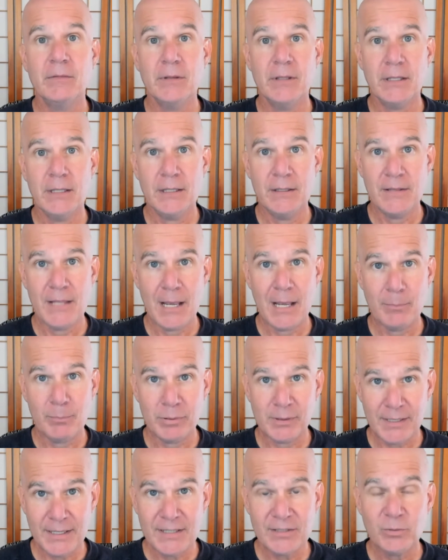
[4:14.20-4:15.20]
In that
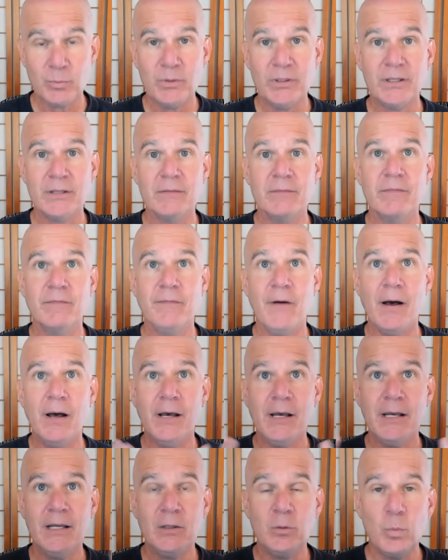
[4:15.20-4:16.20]
place, we can
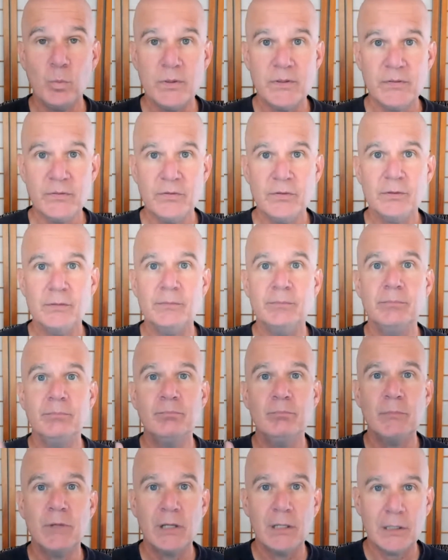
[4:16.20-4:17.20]
find
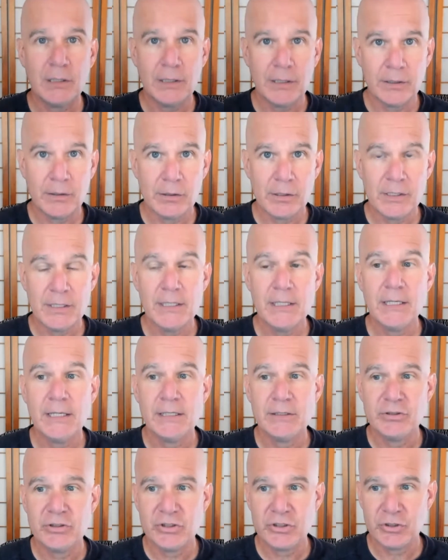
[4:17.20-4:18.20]
wisdom, clarity,
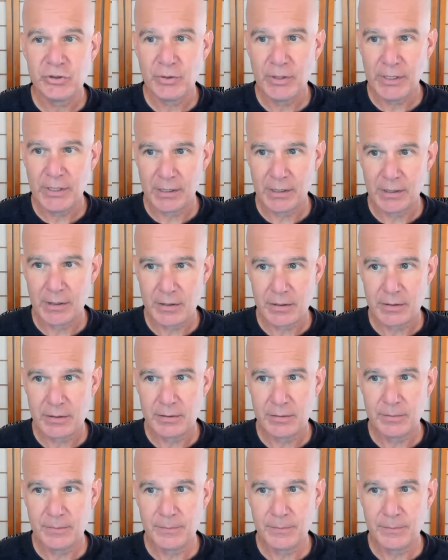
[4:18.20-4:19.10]
and strength.